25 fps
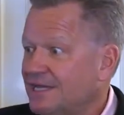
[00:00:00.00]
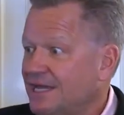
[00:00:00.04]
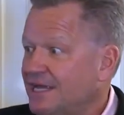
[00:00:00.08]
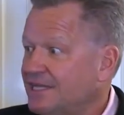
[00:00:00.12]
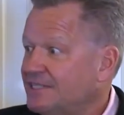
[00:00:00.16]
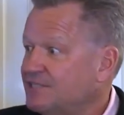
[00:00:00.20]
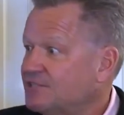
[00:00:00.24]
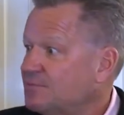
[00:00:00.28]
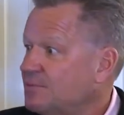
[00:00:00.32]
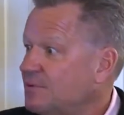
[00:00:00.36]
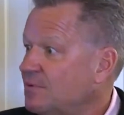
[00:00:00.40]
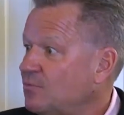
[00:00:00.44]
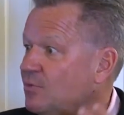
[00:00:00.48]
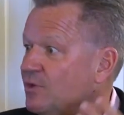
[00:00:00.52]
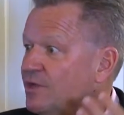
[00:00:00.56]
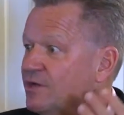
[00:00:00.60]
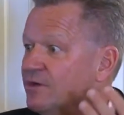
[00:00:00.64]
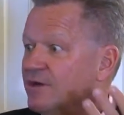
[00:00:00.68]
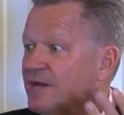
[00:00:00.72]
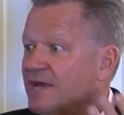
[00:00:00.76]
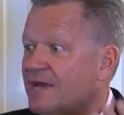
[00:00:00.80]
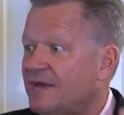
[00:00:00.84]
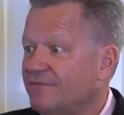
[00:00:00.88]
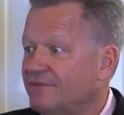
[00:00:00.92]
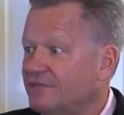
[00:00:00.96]
States, but we
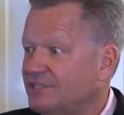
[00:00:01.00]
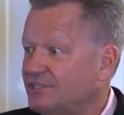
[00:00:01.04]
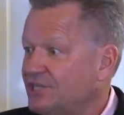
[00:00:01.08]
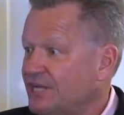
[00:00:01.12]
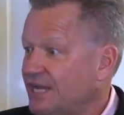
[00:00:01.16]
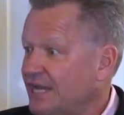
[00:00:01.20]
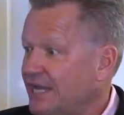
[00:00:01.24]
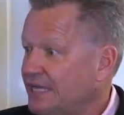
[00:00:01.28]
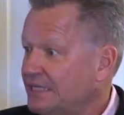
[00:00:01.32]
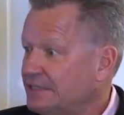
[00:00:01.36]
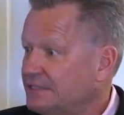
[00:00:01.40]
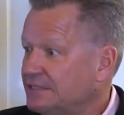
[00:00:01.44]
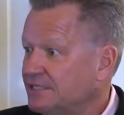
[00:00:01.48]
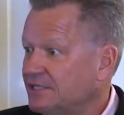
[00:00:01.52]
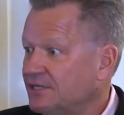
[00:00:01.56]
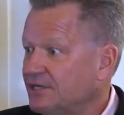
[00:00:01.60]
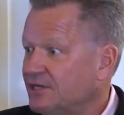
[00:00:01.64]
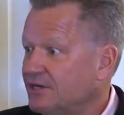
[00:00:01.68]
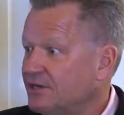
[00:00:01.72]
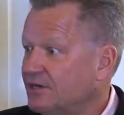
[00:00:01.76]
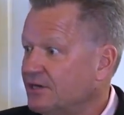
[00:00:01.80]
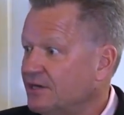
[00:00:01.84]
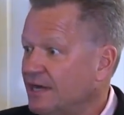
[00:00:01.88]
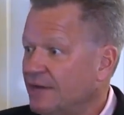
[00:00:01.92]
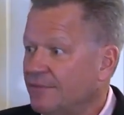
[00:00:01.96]
don't have a chance
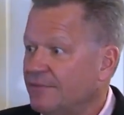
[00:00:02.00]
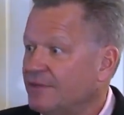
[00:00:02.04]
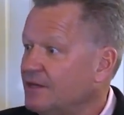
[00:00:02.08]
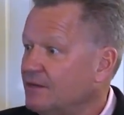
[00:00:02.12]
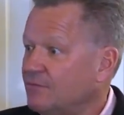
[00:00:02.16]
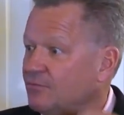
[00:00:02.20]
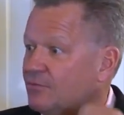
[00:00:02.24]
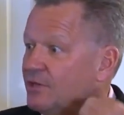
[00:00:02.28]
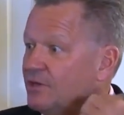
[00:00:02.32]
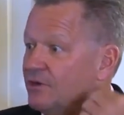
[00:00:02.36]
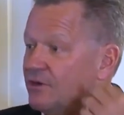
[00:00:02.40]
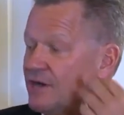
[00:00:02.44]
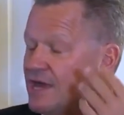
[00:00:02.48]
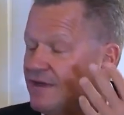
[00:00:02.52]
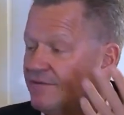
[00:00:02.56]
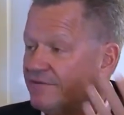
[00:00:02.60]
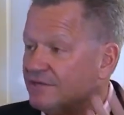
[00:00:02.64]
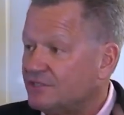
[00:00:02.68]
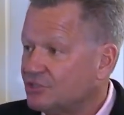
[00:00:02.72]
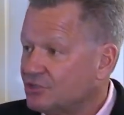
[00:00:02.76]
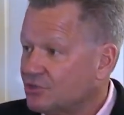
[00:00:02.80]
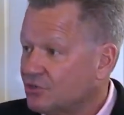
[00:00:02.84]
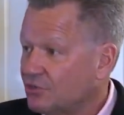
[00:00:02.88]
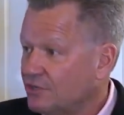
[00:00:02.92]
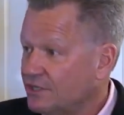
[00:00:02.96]
here. I mean, we don't have
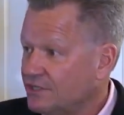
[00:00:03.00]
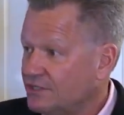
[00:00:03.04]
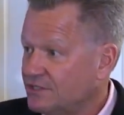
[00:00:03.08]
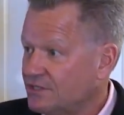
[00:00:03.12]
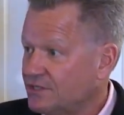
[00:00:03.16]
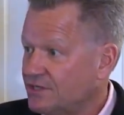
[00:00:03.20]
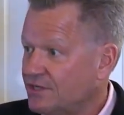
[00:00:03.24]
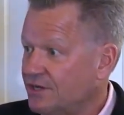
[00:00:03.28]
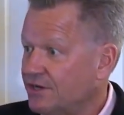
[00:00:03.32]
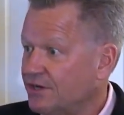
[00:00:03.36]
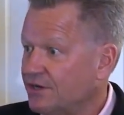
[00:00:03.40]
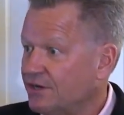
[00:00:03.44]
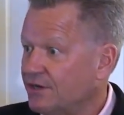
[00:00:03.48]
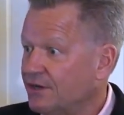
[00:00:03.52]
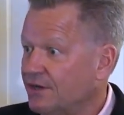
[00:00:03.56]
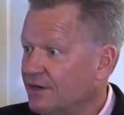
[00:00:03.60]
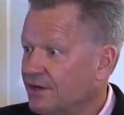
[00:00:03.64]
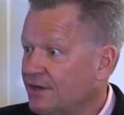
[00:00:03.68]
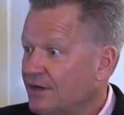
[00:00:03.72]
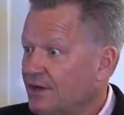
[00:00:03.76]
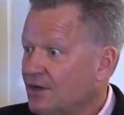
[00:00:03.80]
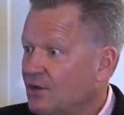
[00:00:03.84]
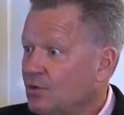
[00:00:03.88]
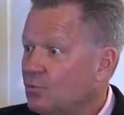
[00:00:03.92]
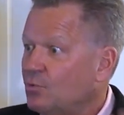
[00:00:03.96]
a choice here.
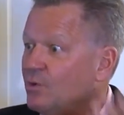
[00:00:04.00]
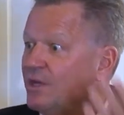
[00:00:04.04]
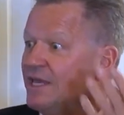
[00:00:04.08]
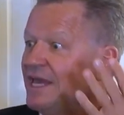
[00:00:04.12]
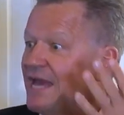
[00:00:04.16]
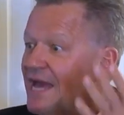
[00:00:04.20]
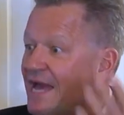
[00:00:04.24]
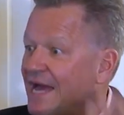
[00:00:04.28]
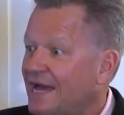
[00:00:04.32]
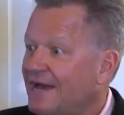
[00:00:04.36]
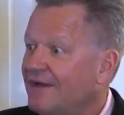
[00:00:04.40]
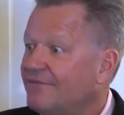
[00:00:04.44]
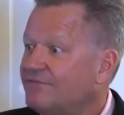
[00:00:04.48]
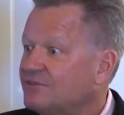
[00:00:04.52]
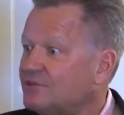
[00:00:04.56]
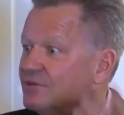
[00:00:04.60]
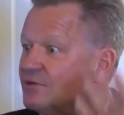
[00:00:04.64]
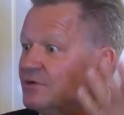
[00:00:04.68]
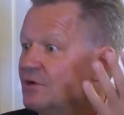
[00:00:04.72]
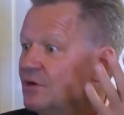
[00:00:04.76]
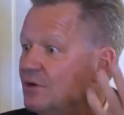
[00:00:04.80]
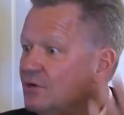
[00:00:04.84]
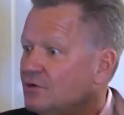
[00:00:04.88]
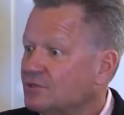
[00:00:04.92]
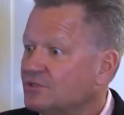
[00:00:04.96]
We have
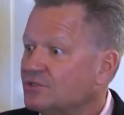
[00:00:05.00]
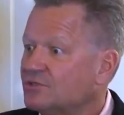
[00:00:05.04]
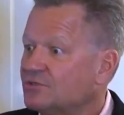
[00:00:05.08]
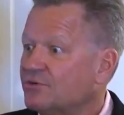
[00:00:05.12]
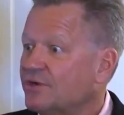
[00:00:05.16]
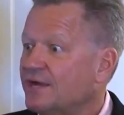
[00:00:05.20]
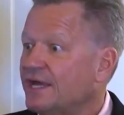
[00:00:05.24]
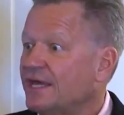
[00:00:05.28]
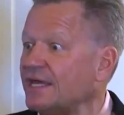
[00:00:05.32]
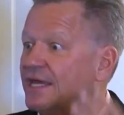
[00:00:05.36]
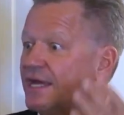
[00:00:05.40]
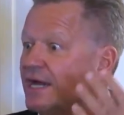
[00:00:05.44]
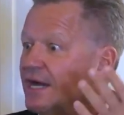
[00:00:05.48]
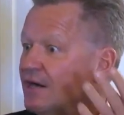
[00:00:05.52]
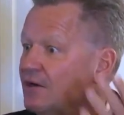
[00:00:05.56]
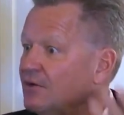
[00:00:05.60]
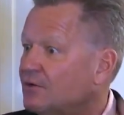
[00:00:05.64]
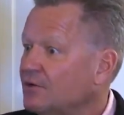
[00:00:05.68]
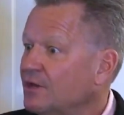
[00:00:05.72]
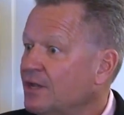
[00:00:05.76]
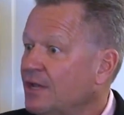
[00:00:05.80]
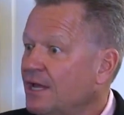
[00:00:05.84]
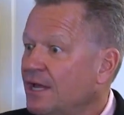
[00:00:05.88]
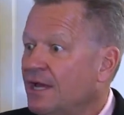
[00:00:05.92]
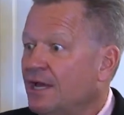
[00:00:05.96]
to go strike
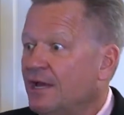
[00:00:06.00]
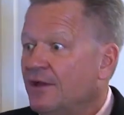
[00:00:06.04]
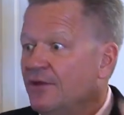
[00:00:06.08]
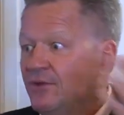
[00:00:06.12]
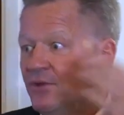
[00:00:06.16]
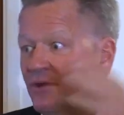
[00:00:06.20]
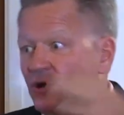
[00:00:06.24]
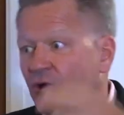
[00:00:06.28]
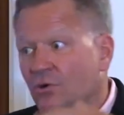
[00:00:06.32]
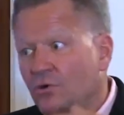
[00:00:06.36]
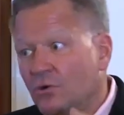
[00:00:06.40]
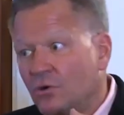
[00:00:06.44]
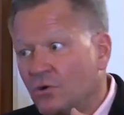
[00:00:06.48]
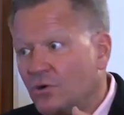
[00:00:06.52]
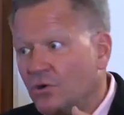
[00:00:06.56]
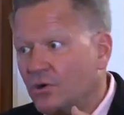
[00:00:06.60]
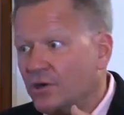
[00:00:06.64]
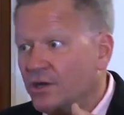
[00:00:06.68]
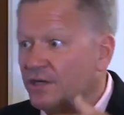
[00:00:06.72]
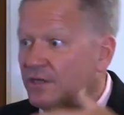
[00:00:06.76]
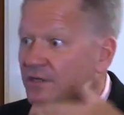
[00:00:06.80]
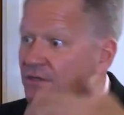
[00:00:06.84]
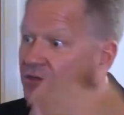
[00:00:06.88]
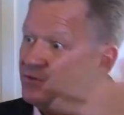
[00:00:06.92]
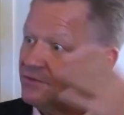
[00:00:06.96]
out no
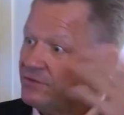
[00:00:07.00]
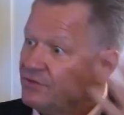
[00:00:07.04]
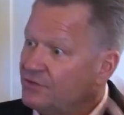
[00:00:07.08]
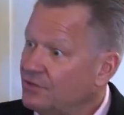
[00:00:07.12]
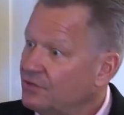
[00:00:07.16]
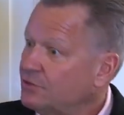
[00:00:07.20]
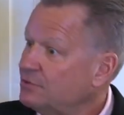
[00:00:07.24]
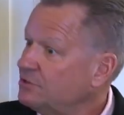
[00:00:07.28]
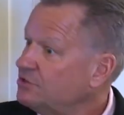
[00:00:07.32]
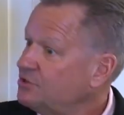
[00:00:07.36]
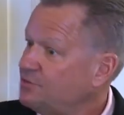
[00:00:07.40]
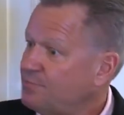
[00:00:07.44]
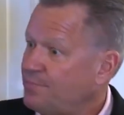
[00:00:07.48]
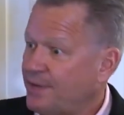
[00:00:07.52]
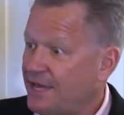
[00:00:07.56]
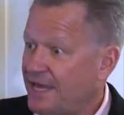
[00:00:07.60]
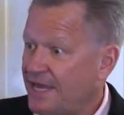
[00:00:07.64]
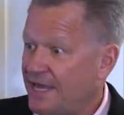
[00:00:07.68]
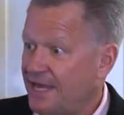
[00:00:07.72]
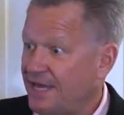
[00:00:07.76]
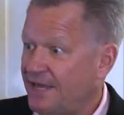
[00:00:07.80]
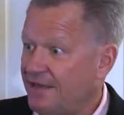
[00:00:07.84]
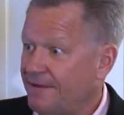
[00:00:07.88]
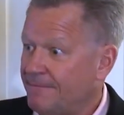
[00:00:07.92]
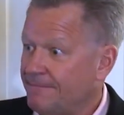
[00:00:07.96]
oil, no
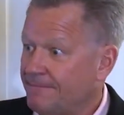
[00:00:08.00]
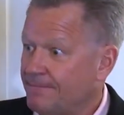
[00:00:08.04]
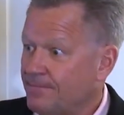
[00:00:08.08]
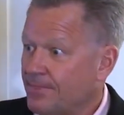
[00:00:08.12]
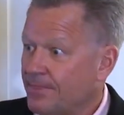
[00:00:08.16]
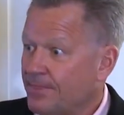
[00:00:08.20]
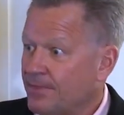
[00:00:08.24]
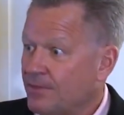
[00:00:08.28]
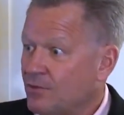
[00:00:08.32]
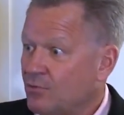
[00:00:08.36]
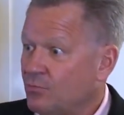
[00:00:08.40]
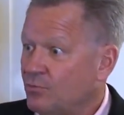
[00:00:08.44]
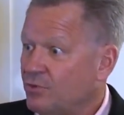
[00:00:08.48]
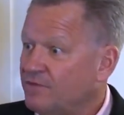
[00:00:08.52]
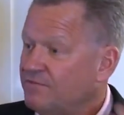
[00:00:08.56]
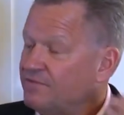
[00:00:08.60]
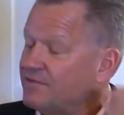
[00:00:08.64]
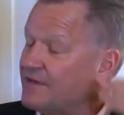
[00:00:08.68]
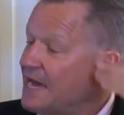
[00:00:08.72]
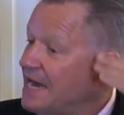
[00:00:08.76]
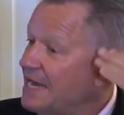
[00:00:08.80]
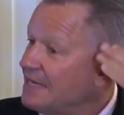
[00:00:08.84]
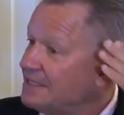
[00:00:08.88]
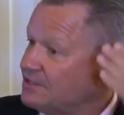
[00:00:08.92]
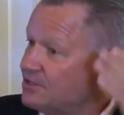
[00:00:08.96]
Japan.
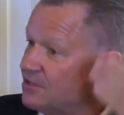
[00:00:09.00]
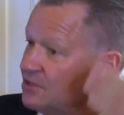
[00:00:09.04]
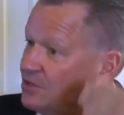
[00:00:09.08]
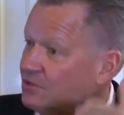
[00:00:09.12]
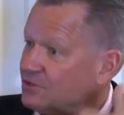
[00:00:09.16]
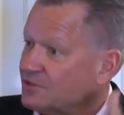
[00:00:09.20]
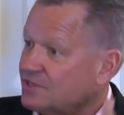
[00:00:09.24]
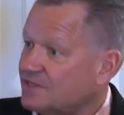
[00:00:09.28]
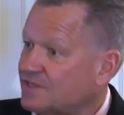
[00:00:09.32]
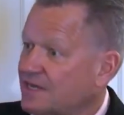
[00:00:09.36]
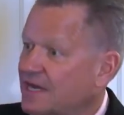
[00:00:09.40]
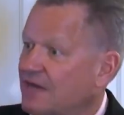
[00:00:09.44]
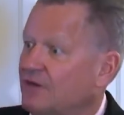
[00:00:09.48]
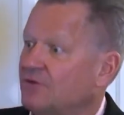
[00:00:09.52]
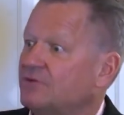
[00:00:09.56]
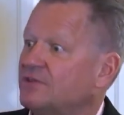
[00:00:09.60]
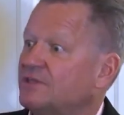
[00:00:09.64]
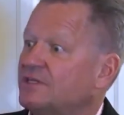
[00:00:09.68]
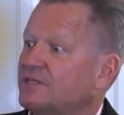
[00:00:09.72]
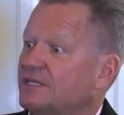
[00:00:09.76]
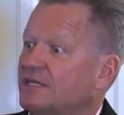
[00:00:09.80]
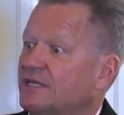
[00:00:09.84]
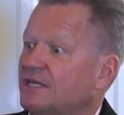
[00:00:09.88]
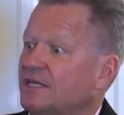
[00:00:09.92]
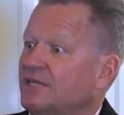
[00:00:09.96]
We've got to go
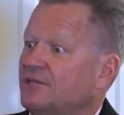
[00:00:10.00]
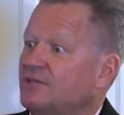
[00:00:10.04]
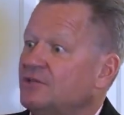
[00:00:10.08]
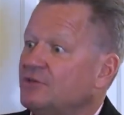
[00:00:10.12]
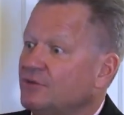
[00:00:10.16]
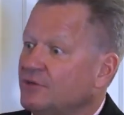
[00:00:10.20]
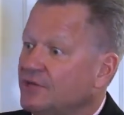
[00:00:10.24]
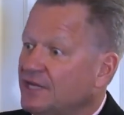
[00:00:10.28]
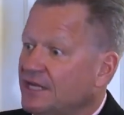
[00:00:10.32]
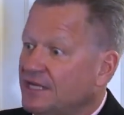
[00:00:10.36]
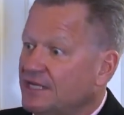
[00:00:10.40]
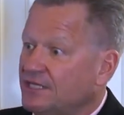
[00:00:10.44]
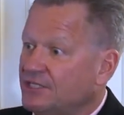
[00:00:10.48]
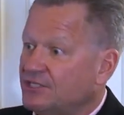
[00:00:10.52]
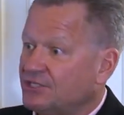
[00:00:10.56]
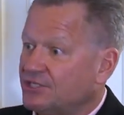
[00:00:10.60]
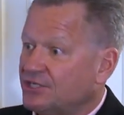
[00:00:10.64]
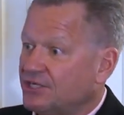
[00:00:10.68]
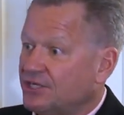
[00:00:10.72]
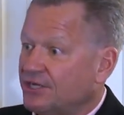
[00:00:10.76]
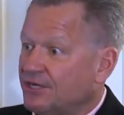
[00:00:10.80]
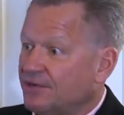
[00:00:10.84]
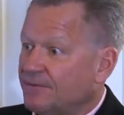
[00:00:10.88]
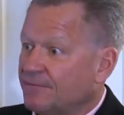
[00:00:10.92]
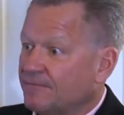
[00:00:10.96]
south to
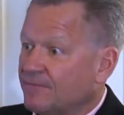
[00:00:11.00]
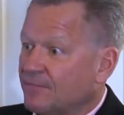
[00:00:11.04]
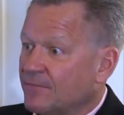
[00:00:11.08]
Indonesia.